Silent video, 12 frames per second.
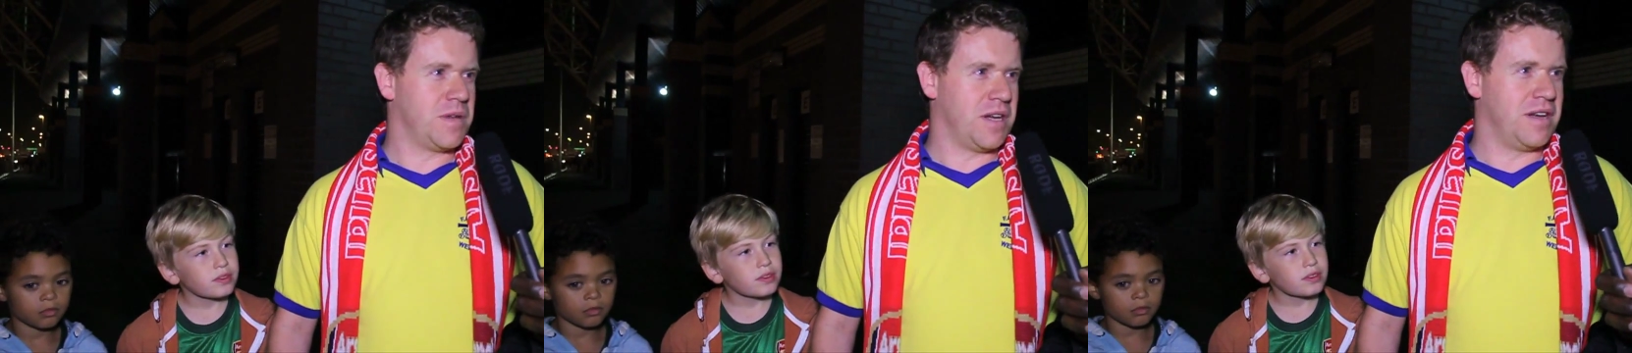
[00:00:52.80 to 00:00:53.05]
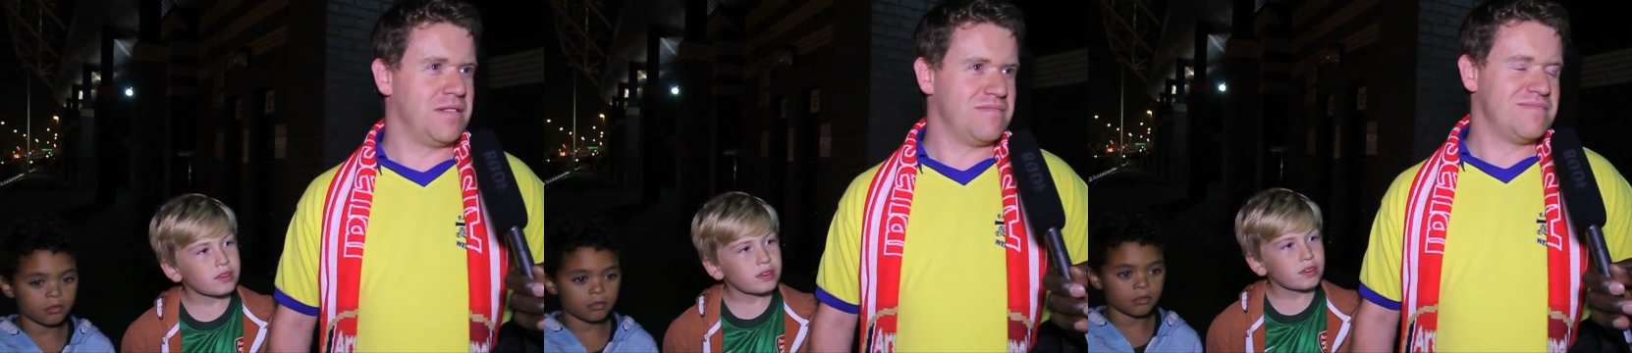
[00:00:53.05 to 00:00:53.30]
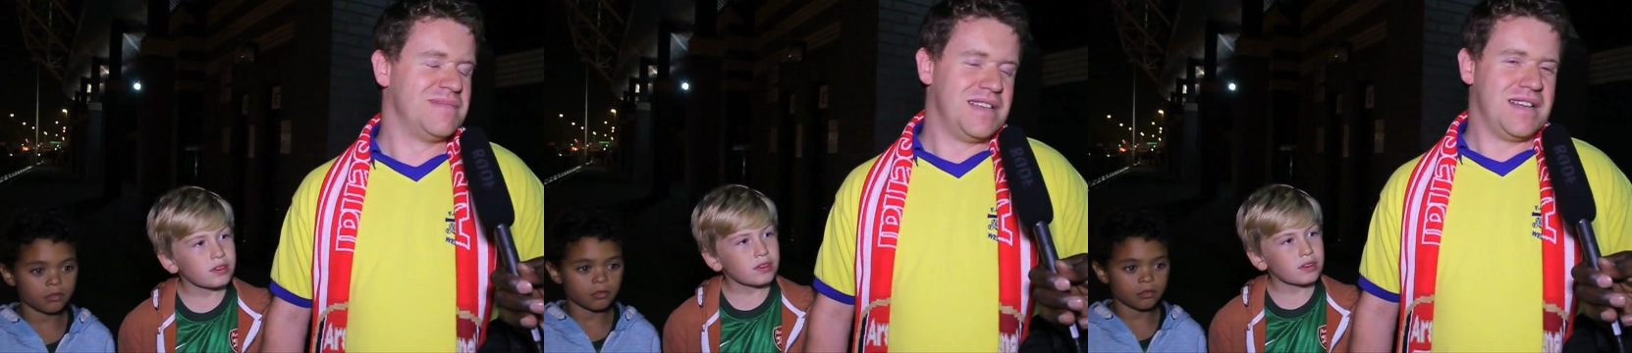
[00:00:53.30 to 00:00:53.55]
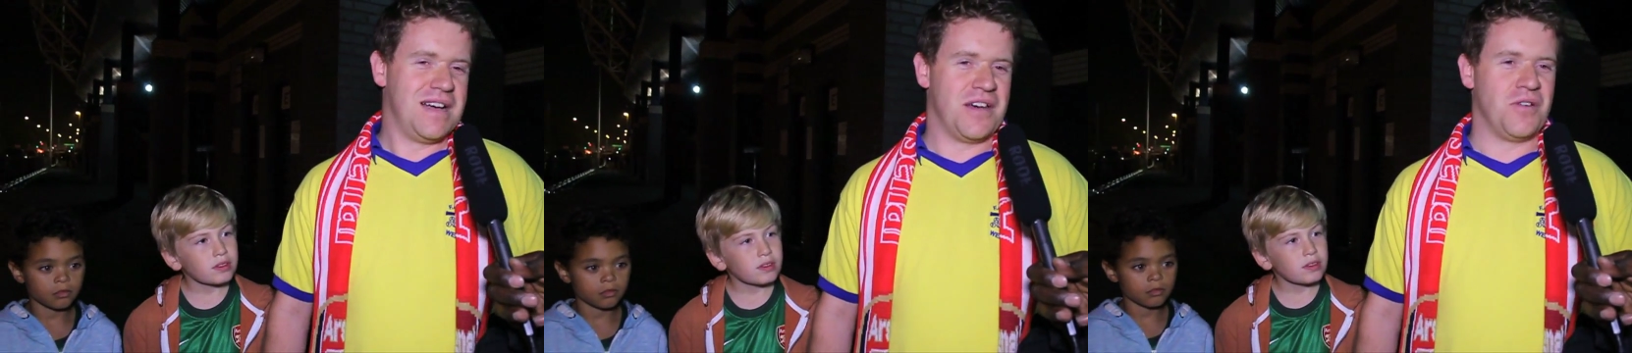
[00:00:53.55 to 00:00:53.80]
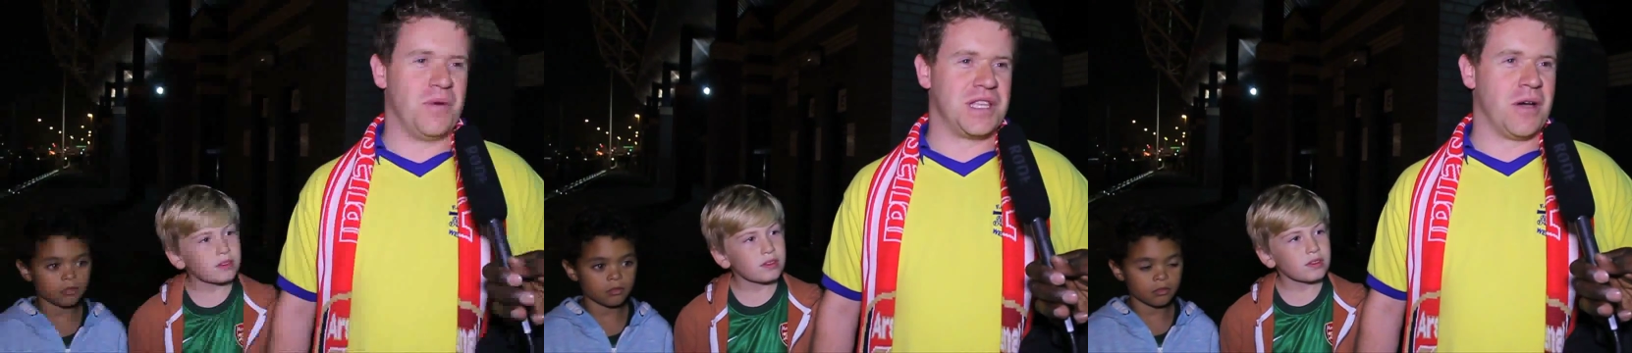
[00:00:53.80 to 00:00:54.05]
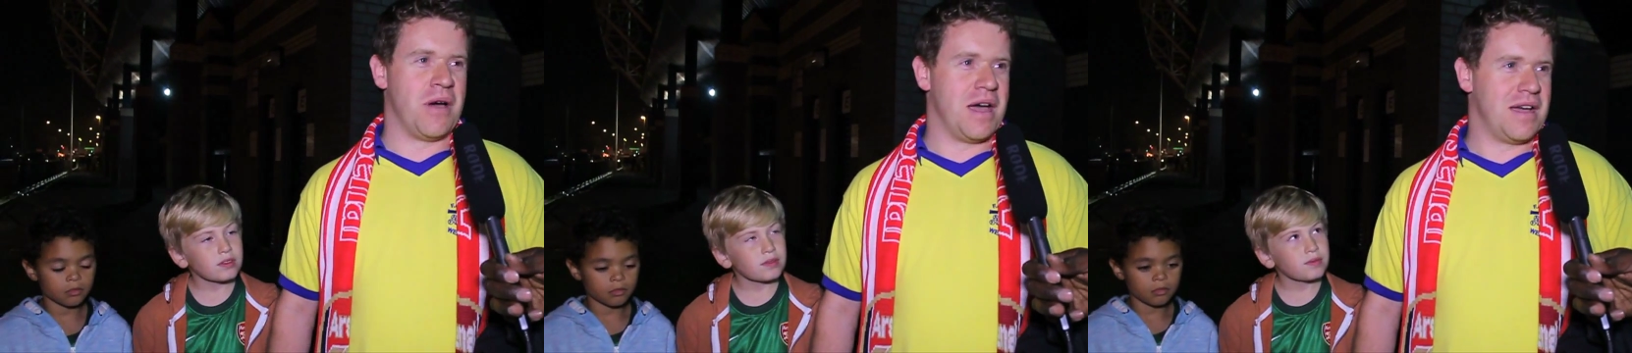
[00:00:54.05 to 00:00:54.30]
Speaker 1: So I thought we'd
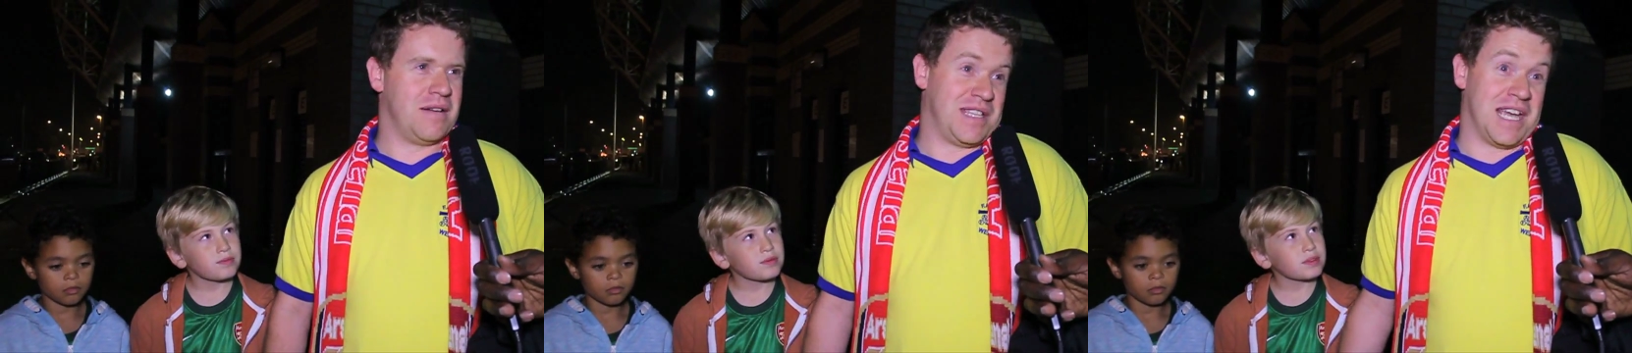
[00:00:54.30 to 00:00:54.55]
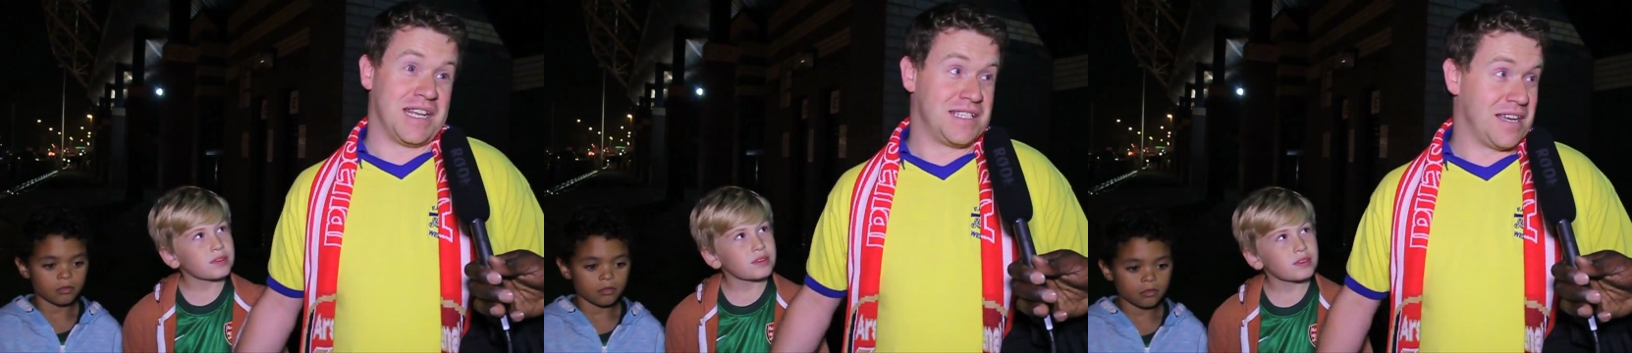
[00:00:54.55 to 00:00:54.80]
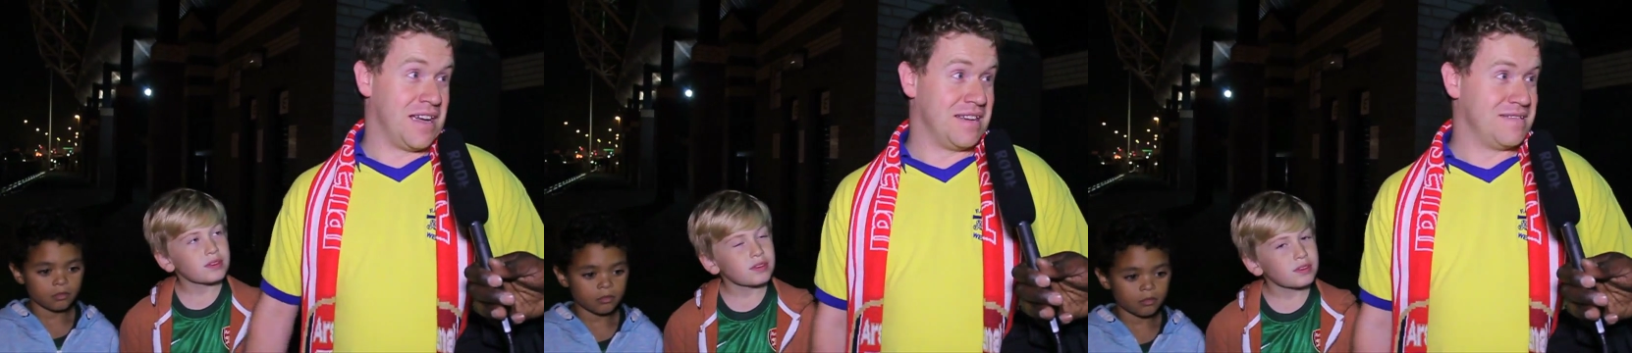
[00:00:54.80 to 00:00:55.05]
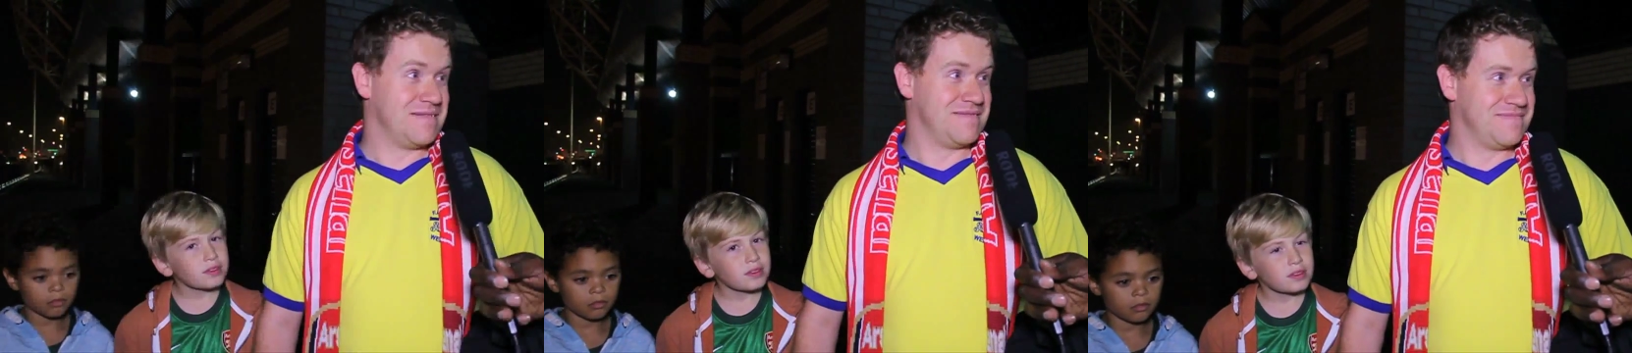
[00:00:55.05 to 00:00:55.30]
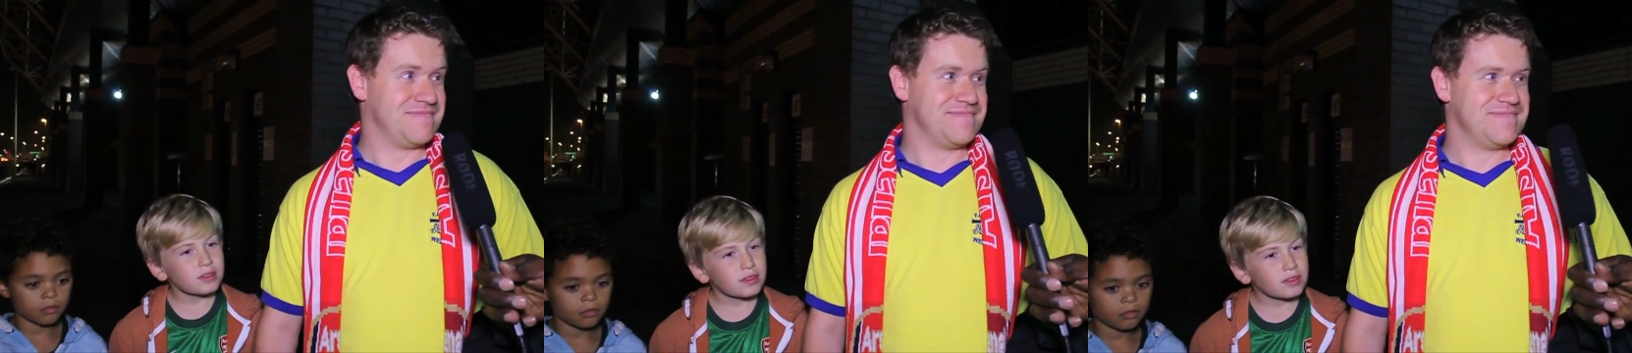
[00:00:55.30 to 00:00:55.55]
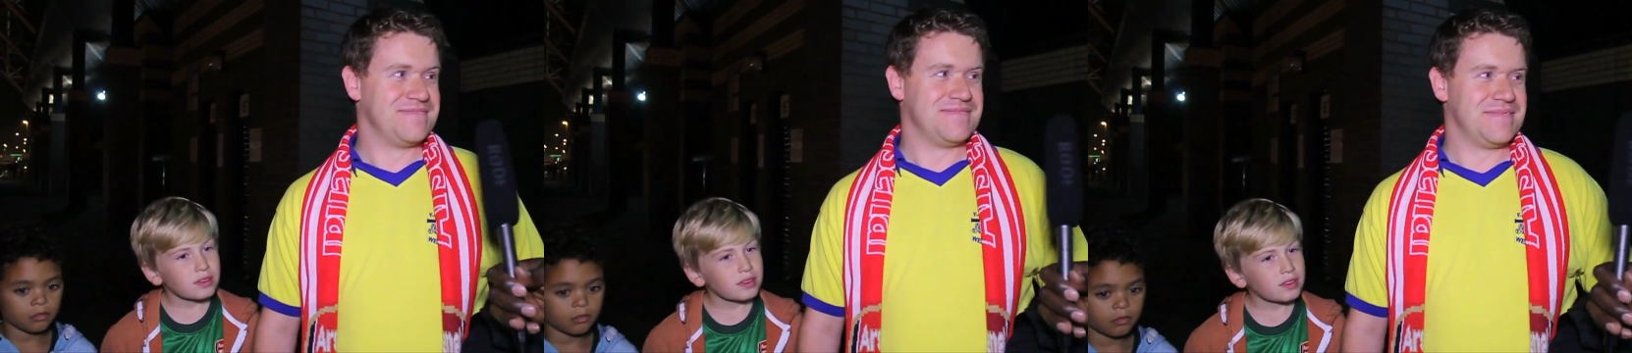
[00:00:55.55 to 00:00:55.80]
do it, and we did, so...
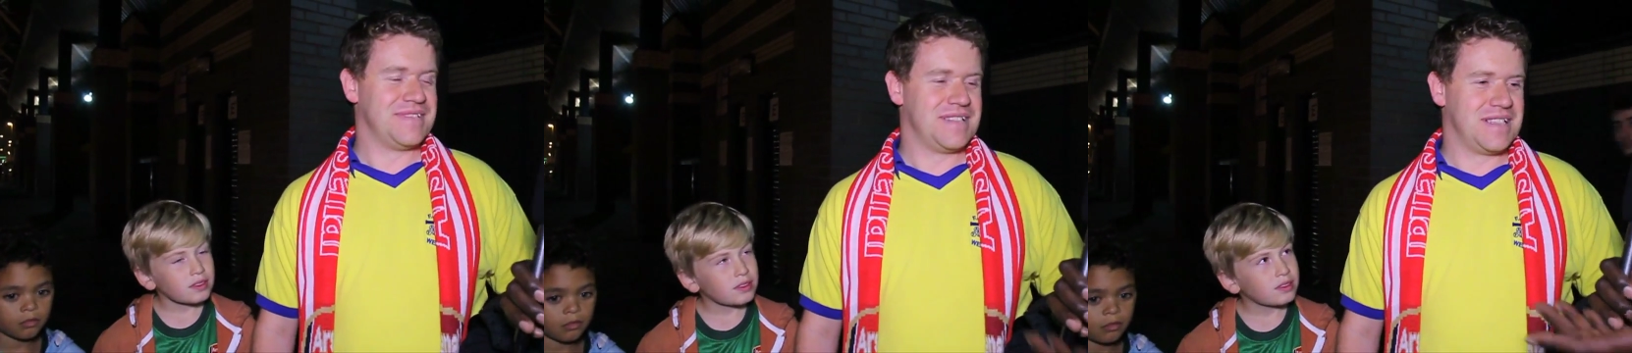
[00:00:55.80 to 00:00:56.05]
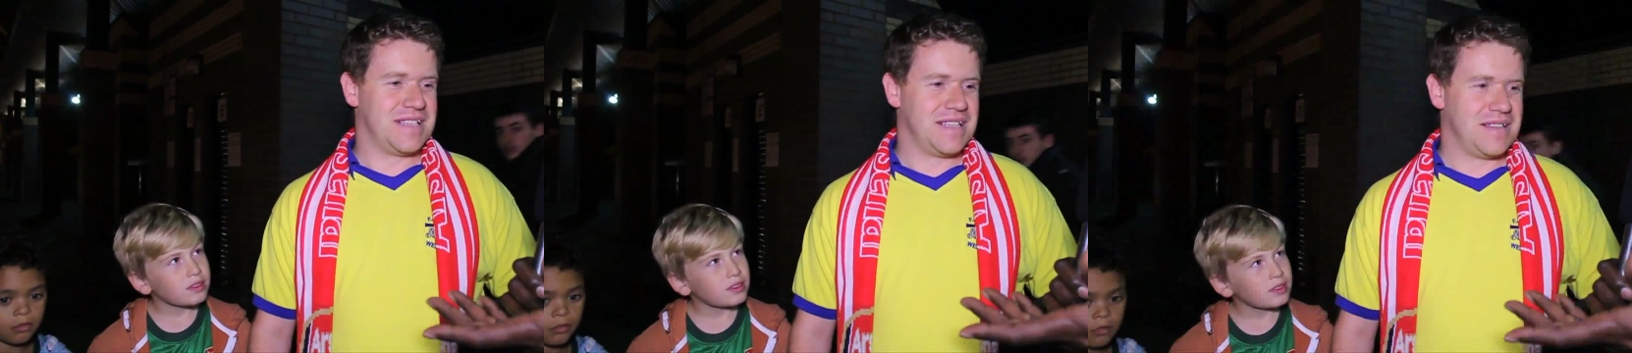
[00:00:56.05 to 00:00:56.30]
And um, can we